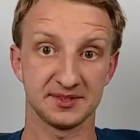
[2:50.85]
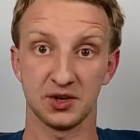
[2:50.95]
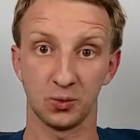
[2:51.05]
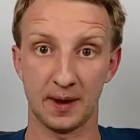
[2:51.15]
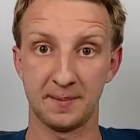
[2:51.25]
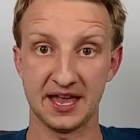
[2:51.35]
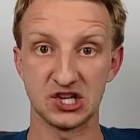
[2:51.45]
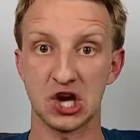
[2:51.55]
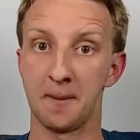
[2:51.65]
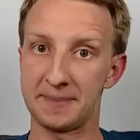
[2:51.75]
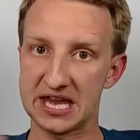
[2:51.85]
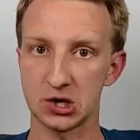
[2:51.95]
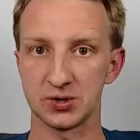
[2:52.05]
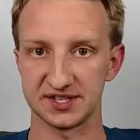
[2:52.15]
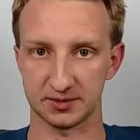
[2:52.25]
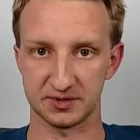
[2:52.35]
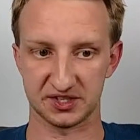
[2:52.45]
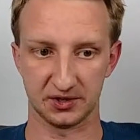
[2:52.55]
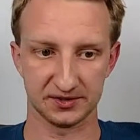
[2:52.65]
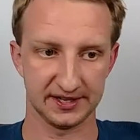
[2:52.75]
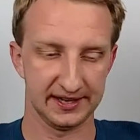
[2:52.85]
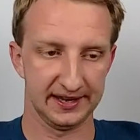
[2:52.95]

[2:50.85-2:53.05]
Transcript: that your web page appeared as a result.